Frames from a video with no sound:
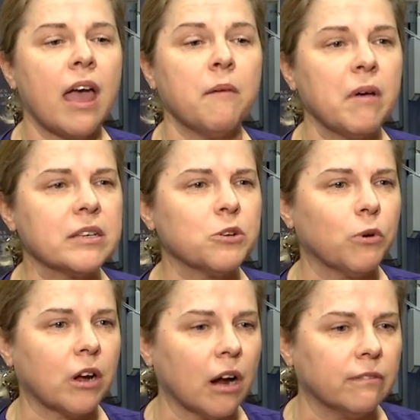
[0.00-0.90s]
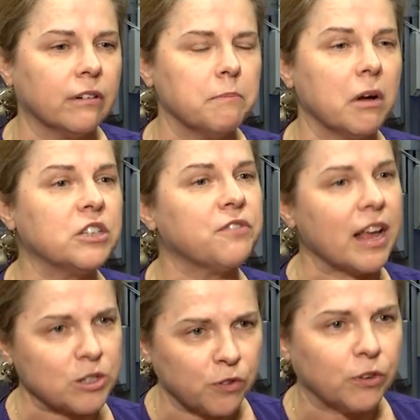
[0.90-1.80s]
It makes the recovery much
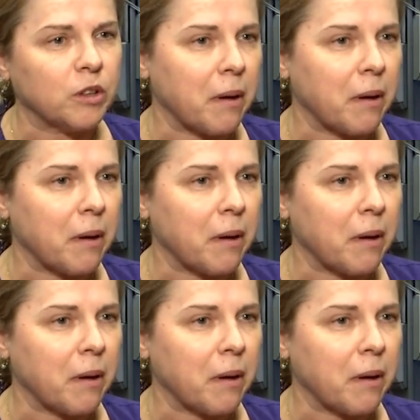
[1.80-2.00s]
faster for the